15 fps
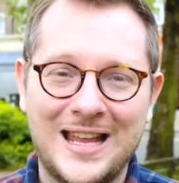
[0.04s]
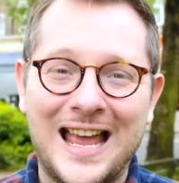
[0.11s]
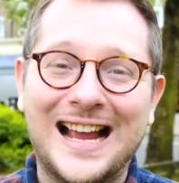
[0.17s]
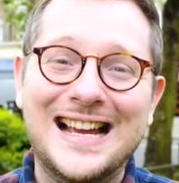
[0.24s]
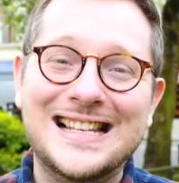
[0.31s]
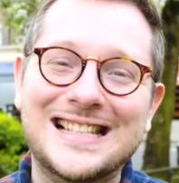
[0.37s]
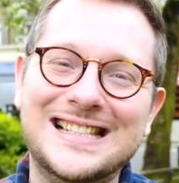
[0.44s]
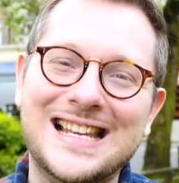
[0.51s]
Hey
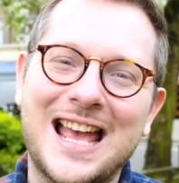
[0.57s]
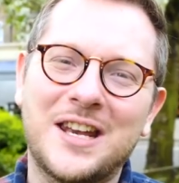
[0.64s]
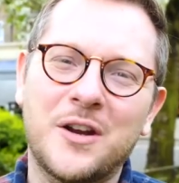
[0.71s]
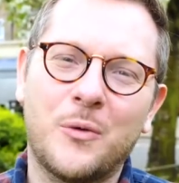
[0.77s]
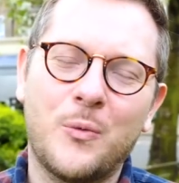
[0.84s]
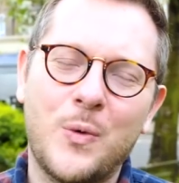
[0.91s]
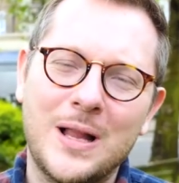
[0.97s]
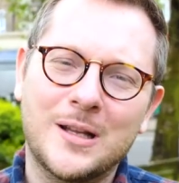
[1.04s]
guys, it's Ed,
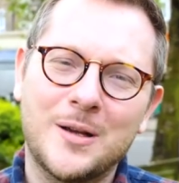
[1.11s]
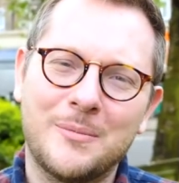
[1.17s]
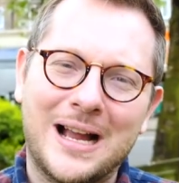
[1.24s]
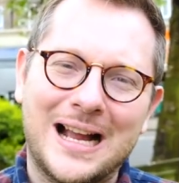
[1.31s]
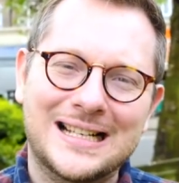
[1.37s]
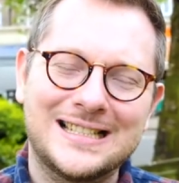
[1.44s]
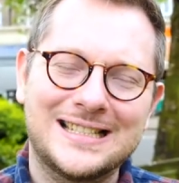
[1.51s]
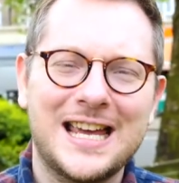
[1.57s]
welcome
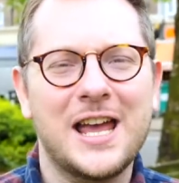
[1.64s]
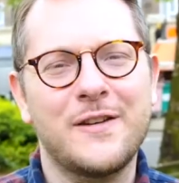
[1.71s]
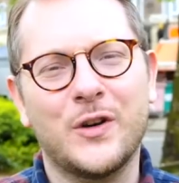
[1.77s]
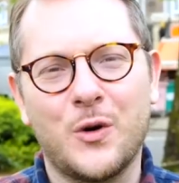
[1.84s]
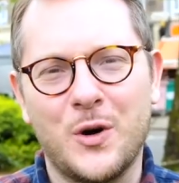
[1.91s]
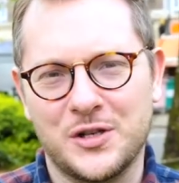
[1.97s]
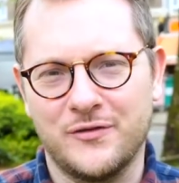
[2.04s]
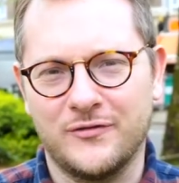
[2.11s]
back. Today I have
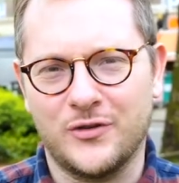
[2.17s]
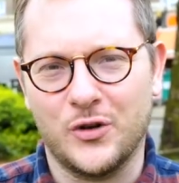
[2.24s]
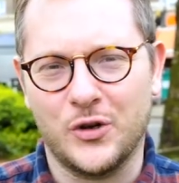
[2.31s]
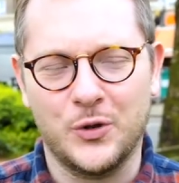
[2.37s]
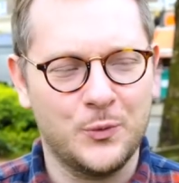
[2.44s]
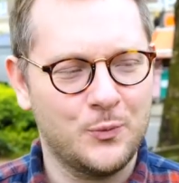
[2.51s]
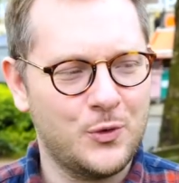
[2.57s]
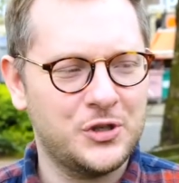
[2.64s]
a question for
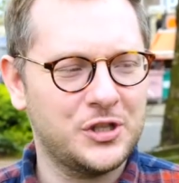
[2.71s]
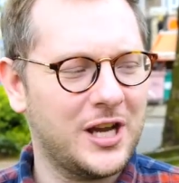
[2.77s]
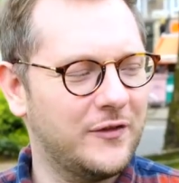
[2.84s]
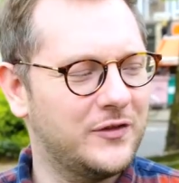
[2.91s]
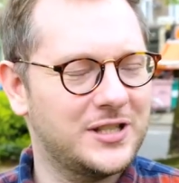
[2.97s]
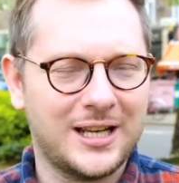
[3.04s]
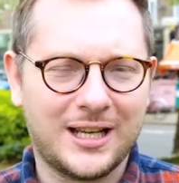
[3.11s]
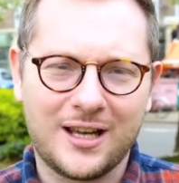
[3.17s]
you. What do you get
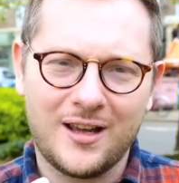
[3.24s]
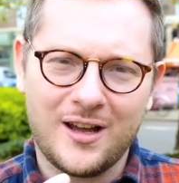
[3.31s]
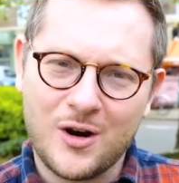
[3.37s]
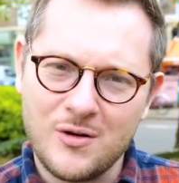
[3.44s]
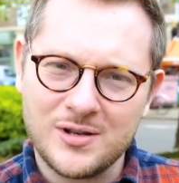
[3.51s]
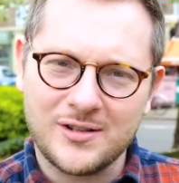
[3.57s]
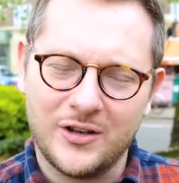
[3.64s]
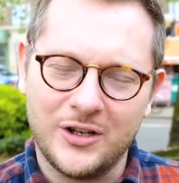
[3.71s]
if you take a
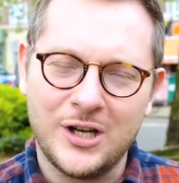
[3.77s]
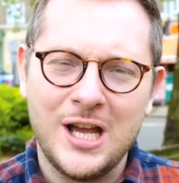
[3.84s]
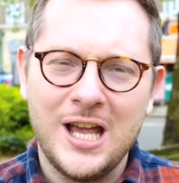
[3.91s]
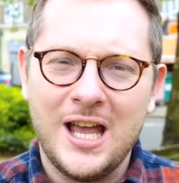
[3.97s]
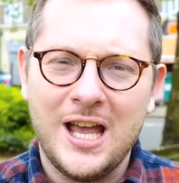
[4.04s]
croissant